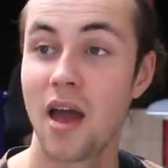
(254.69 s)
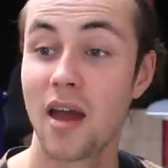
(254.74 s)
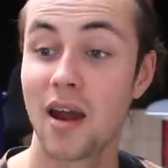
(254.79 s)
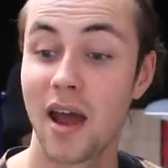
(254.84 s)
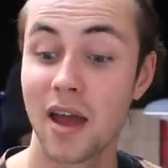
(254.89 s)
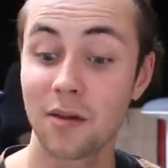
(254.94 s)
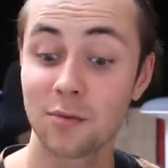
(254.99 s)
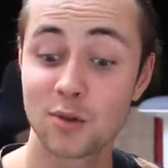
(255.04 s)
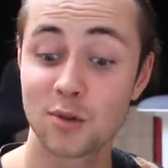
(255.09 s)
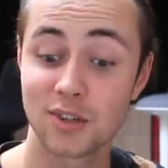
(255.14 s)
And I
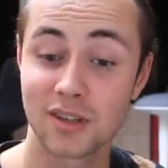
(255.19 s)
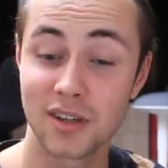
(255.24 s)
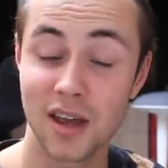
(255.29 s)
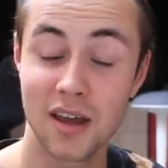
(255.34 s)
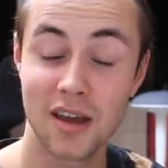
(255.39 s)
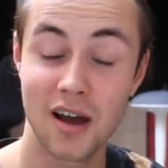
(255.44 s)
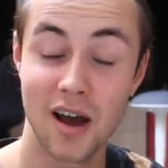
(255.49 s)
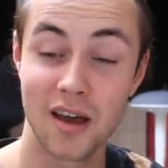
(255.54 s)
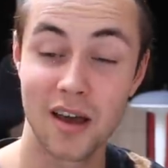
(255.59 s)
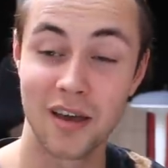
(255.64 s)
have to
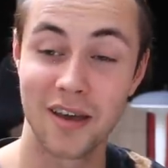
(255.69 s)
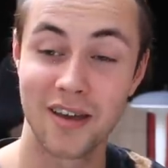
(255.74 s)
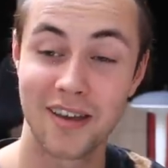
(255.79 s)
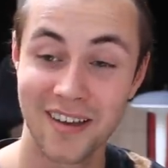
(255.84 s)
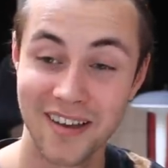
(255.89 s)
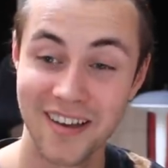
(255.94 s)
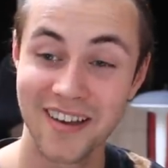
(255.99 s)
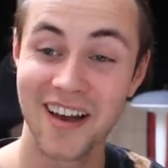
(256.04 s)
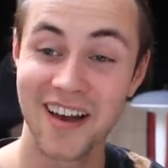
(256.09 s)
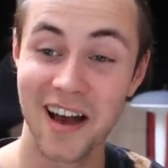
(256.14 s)
say, I
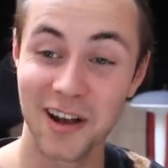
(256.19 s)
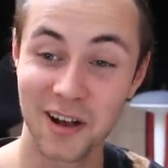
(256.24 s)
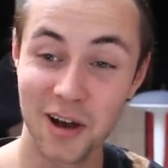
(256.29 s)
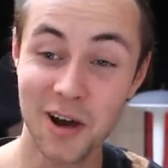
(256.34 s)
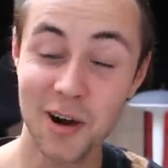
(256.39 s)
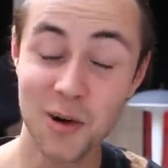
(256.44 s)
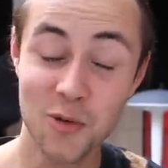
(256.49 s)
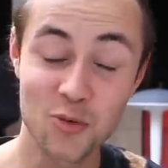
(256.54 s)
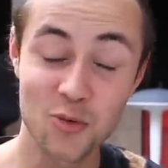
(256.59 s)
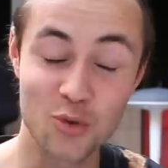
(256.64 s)

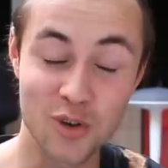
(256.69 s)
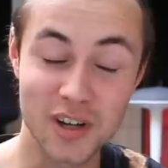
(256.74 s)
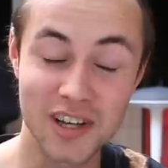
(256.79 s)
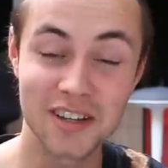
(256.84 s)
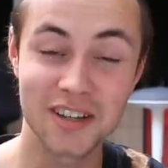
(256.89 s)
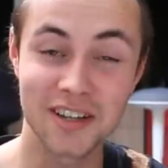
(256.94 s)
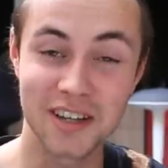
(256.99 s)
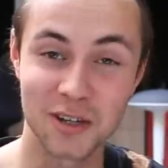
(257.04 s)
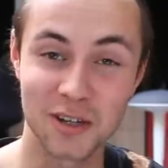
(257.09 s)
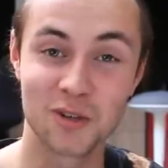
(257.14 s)
got a
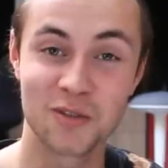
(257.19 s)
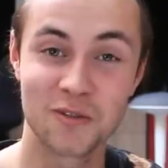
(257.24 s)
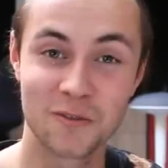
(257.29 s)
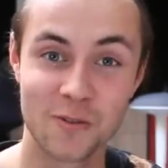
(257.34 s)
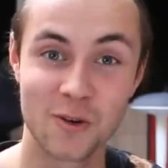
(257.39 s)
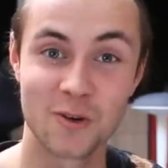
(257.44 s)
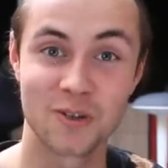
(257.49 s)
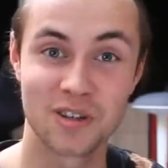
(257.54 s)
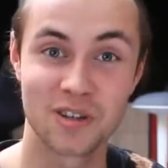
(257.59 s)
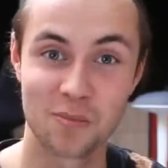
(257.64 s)
really good
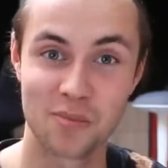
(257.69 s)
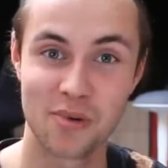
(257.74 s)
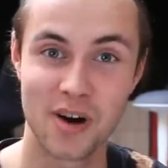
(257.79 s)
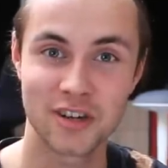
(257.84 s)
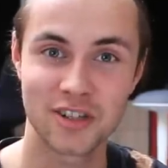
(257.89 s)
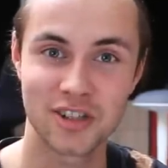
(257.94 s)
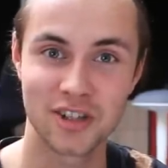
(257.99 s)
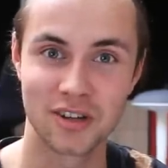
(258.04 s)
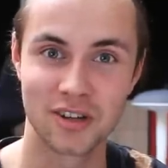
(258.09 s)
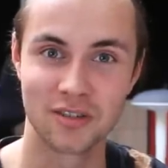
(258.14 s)
first
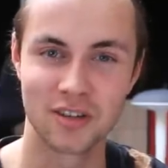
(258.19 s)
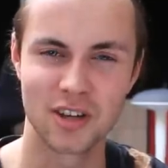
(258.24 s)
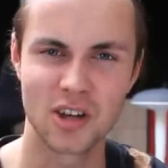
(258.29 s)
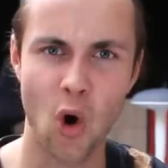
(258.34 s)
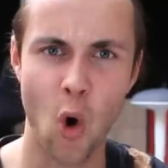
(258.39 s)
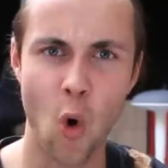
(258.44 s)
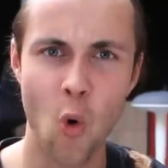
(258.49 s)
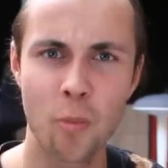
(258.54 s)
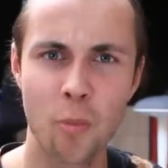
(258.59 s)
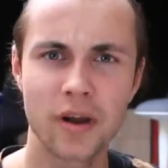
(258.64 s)
impression. The
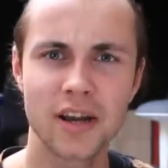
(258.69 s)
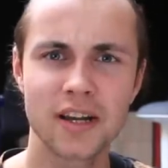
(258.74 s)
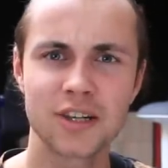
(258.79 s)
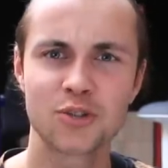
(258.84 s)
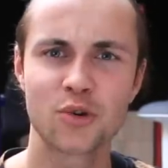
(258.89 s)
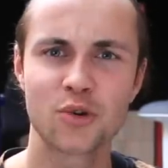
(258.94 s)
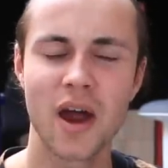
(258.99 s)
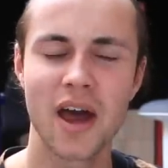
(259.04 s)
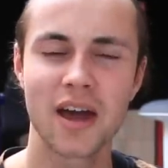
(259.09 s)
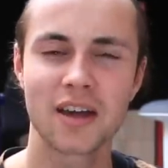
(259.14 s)
opening
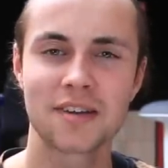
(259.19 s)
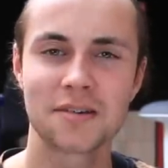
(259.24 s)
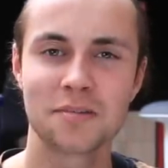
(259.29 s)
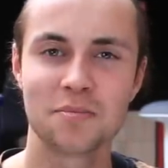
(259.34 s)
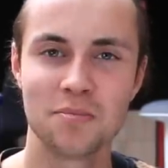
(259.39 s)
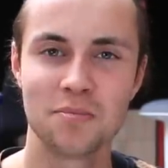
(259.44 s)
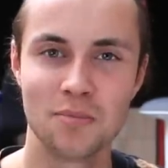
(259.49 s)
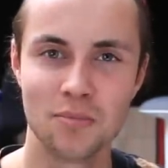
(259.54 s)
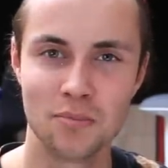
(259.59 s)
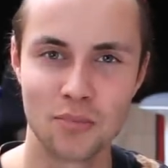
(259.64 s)
track,
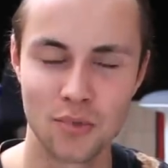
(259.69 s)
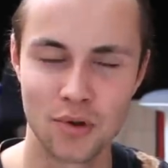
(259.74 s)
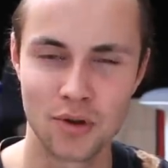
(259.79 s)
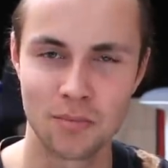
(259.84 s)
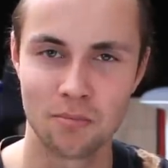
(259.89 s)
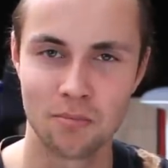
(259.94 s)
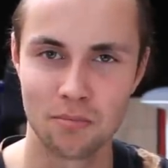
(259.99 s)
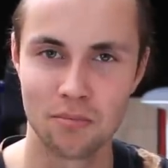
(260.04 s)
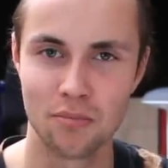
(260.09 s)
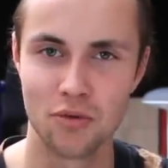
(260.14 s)
Mercury,